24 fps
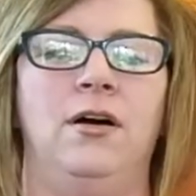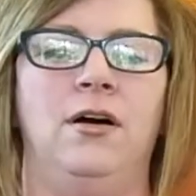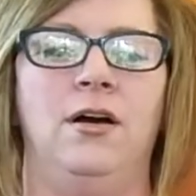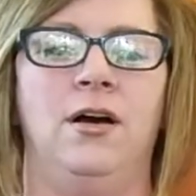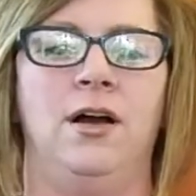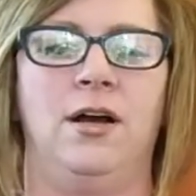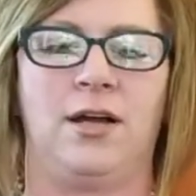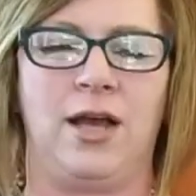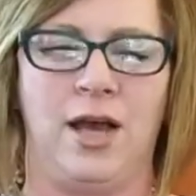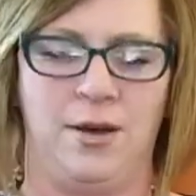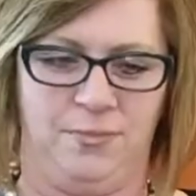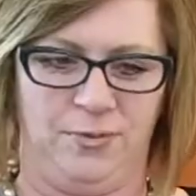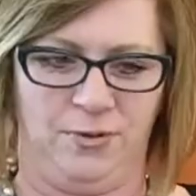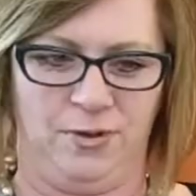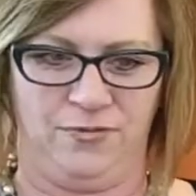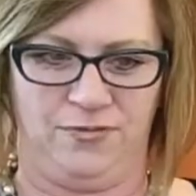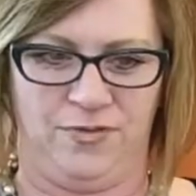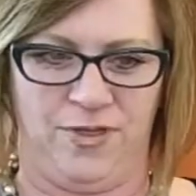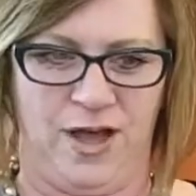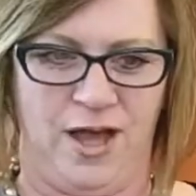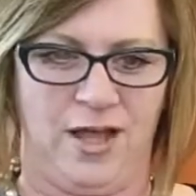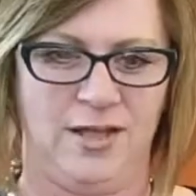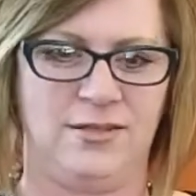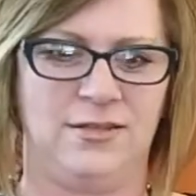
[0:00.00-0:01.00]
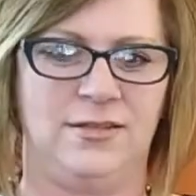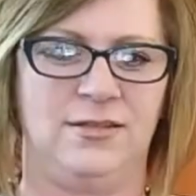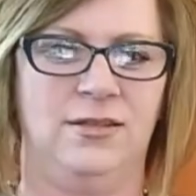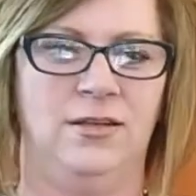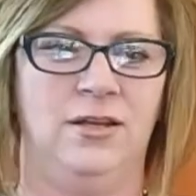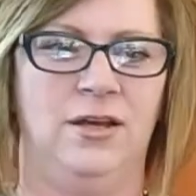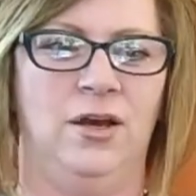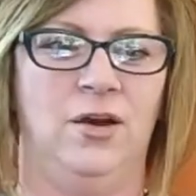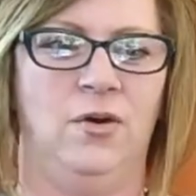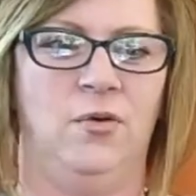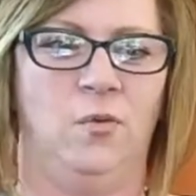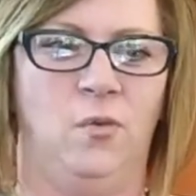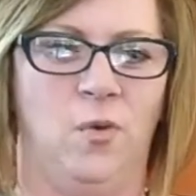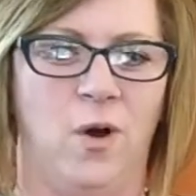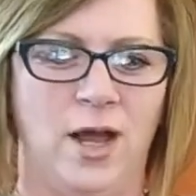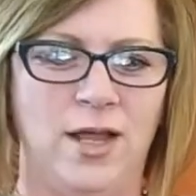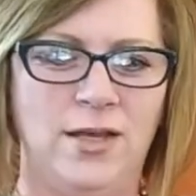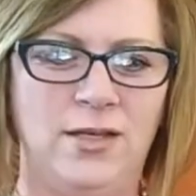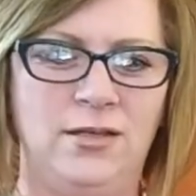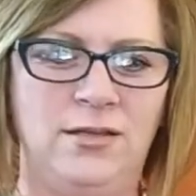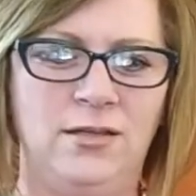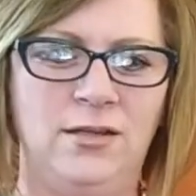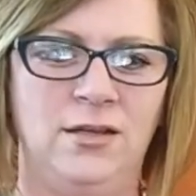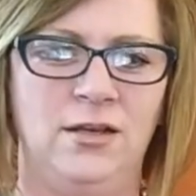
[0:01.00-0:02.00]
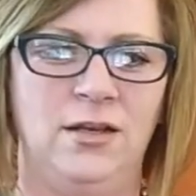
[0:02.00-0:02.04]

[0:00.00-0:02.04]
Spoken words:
a couple of thoughts. One,